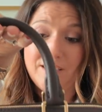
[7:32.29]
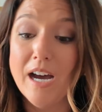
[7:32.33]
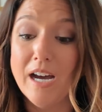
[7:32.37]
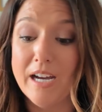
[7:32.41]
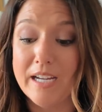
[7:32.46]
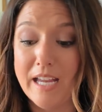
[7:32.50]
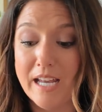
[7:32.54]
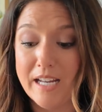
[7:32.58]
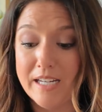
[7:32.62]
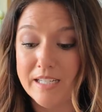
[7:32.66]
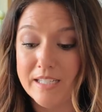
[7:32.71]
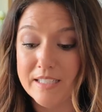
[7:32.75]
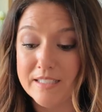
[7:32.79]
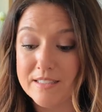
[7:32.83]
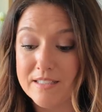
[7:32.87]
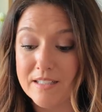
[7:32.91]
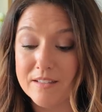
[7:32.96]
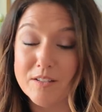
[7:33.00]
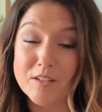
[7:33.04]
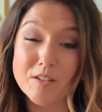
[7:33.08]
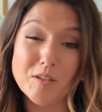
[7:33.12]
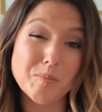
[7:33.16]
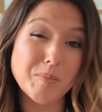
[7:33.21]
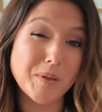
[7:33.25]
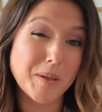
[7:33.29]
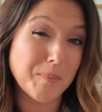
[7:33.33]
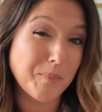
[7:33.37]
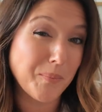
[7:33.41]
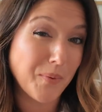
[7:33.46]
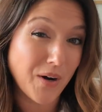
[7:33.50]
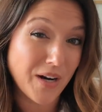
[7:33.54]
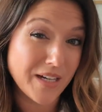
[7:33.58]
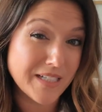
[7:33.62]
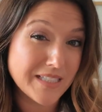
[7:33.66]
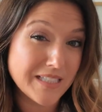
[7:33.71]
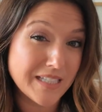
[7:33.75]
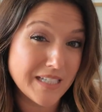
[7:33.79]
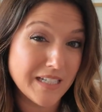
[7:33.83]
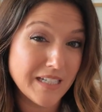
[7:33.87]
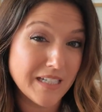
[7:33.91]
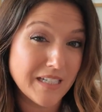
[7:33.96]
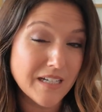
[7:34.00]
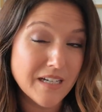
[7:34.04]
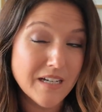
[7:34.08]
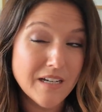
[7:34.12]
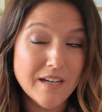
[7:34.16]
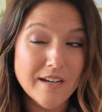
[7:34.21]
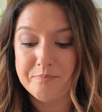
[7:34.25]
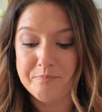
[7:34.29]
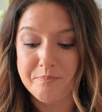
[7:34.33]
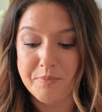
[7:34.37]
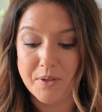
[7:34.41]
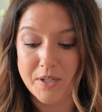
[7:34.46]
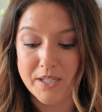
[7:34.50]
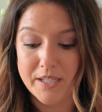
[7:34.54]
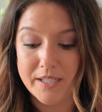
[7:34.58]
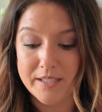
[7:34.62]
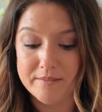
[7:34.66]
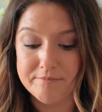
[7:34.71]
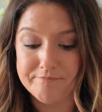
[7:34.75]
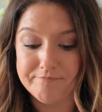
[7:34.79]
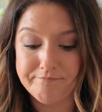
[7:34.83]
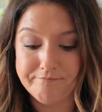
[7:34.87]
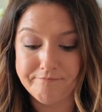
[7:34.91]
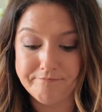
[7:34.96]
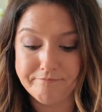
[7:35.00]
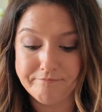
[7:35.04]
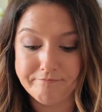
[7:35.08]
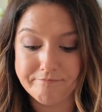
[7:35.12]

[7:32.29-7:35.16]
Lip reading: Again, it is a little bit pricey, but